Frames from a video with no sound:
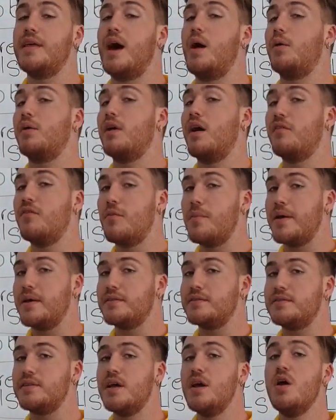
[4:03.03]
our
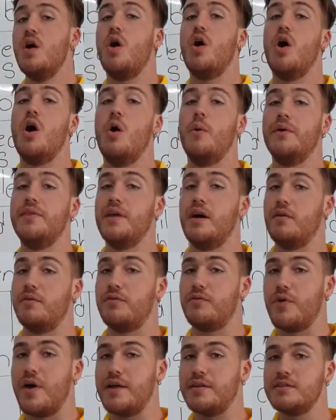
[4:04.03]
government or with
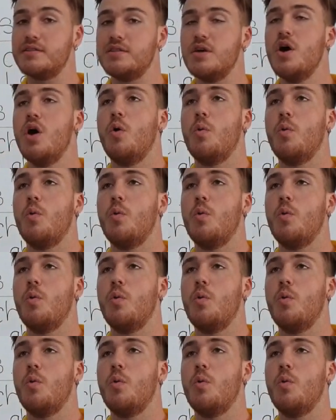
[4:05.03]
our friends.